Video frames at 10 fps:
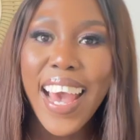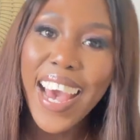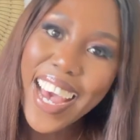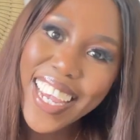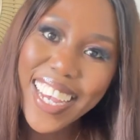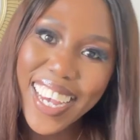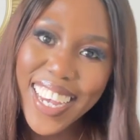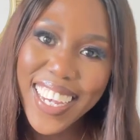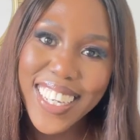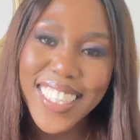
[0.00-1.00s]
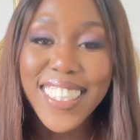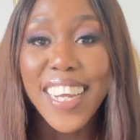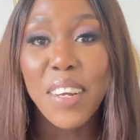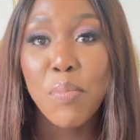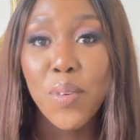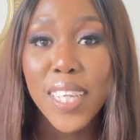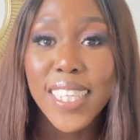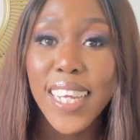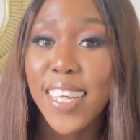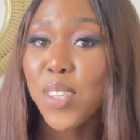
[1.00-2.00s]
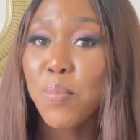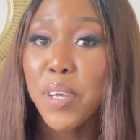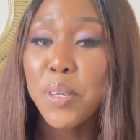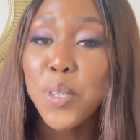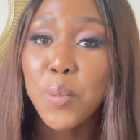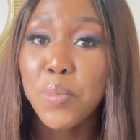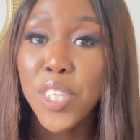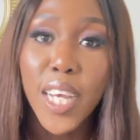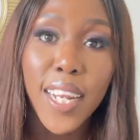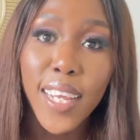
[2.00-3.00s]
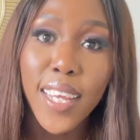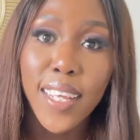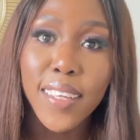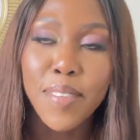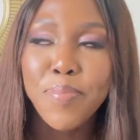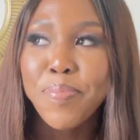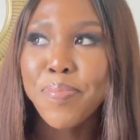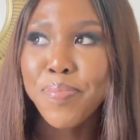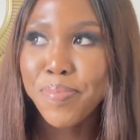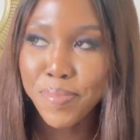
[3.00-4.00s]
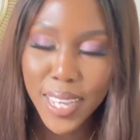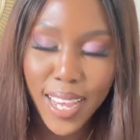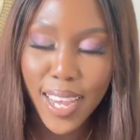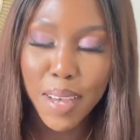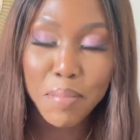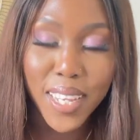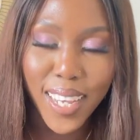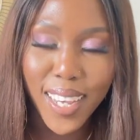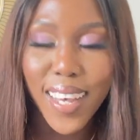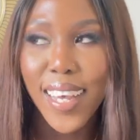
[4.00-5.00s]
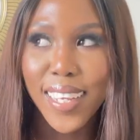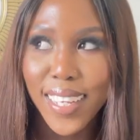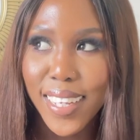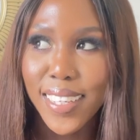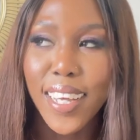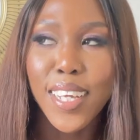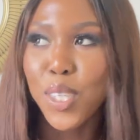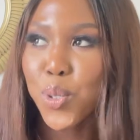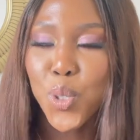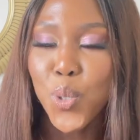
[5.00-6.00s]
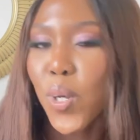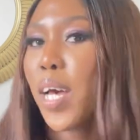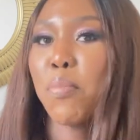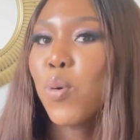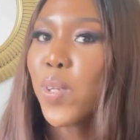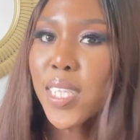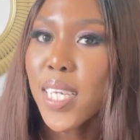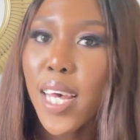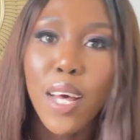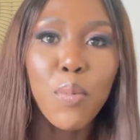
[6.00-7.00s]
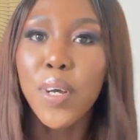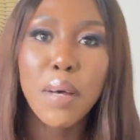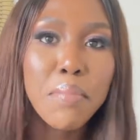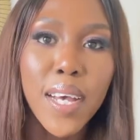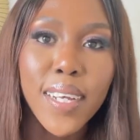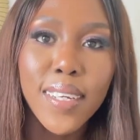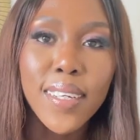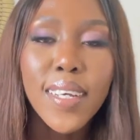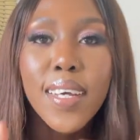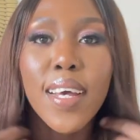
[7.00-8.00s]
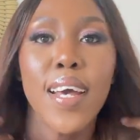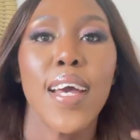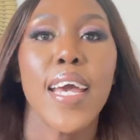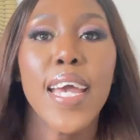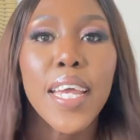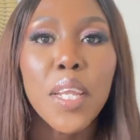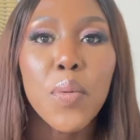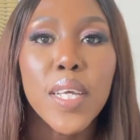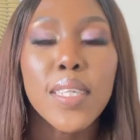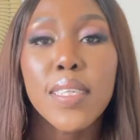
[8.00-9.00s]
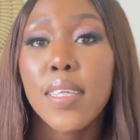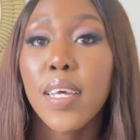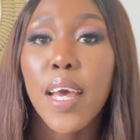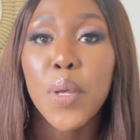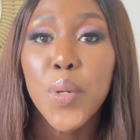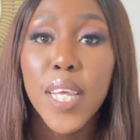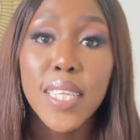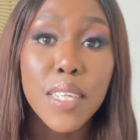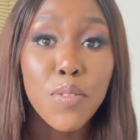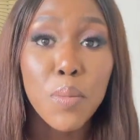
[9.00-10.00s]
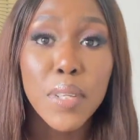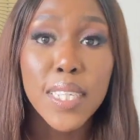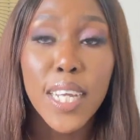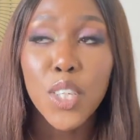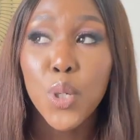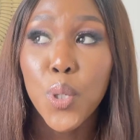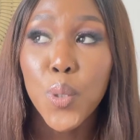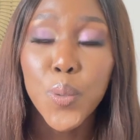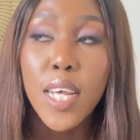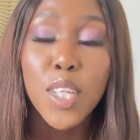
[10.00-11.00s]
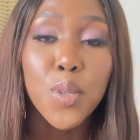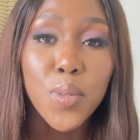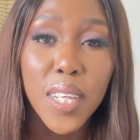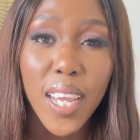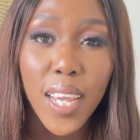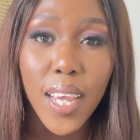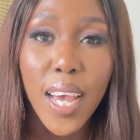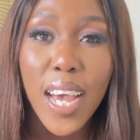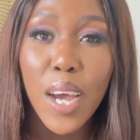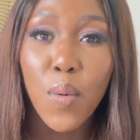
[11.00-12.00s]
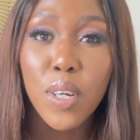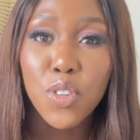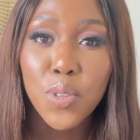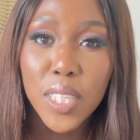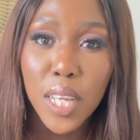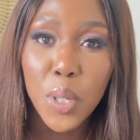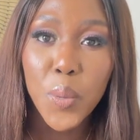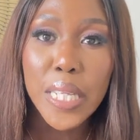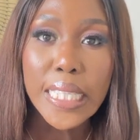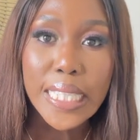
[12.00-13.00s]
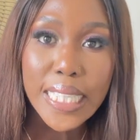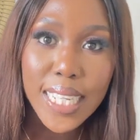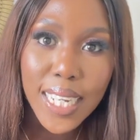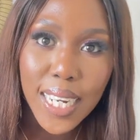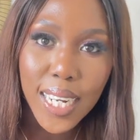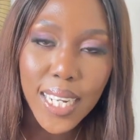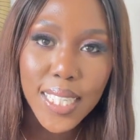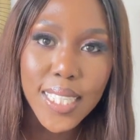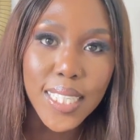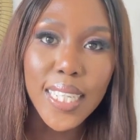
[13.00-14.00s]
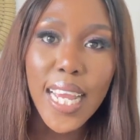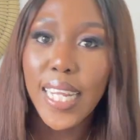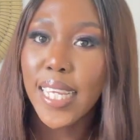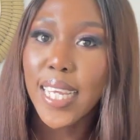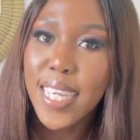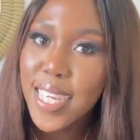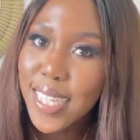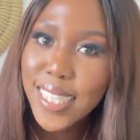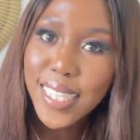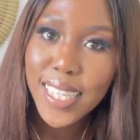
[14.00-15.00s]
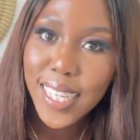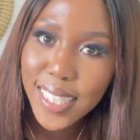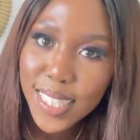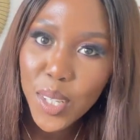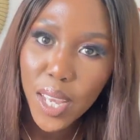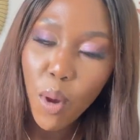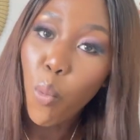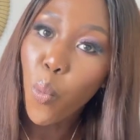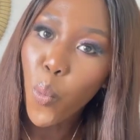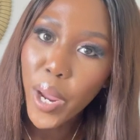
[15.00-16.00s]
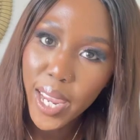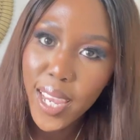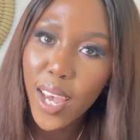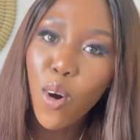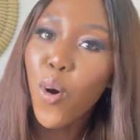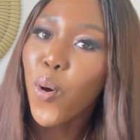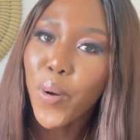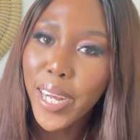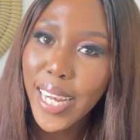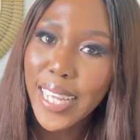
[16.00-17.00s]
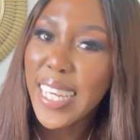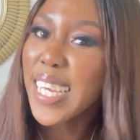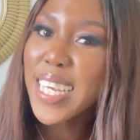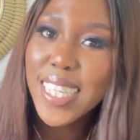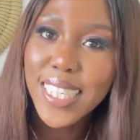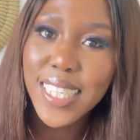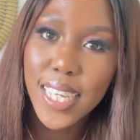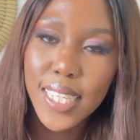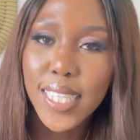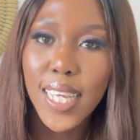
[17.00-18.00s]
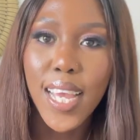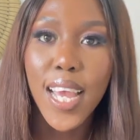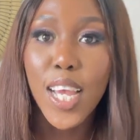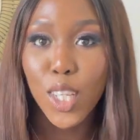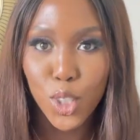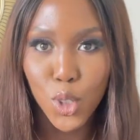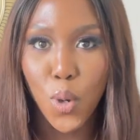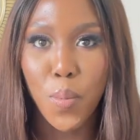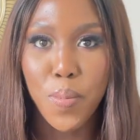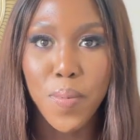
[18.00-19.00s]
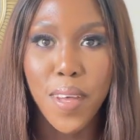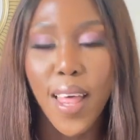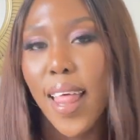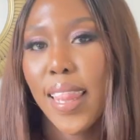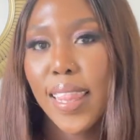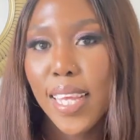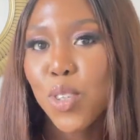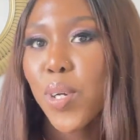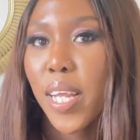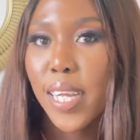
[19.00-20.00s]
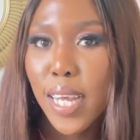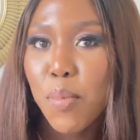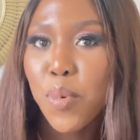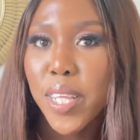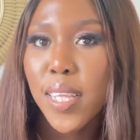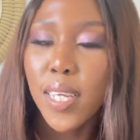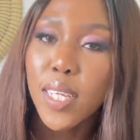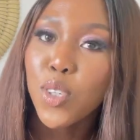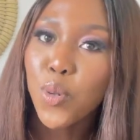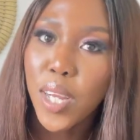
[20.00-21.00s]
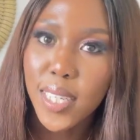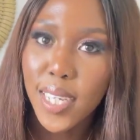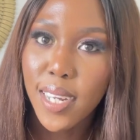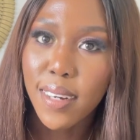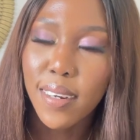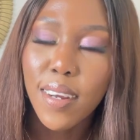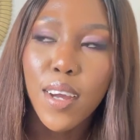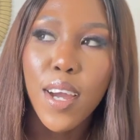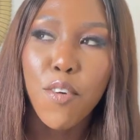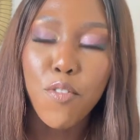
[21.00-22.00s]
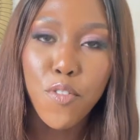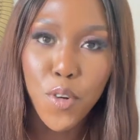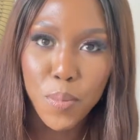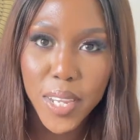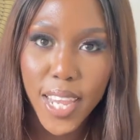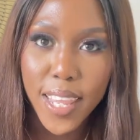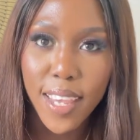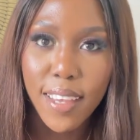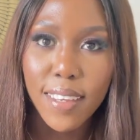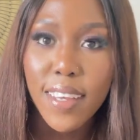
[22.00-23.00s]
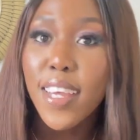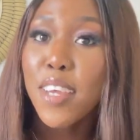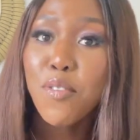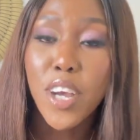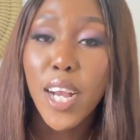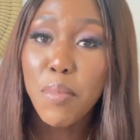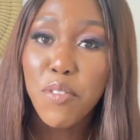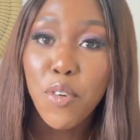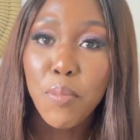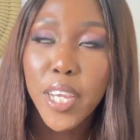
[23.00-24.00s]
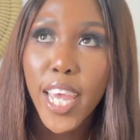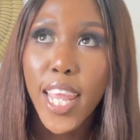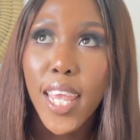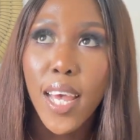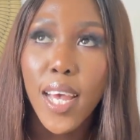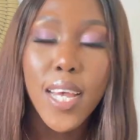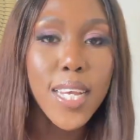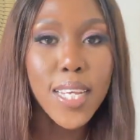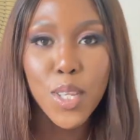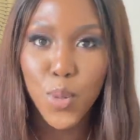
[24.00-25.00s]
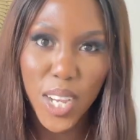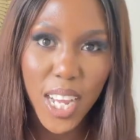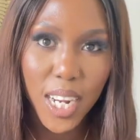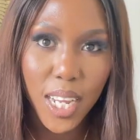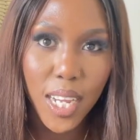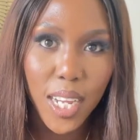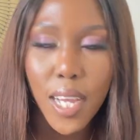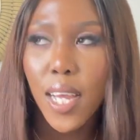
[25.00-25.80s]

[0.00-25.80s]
hi guys karibuni tena to my youtube channel i'm here again as usual i'm always here i will come back anyways you can see from the title today i want to tell you the secret and the easiest way or the easiest job that you can come with to qatar from kenya if you're coming from kenya uganda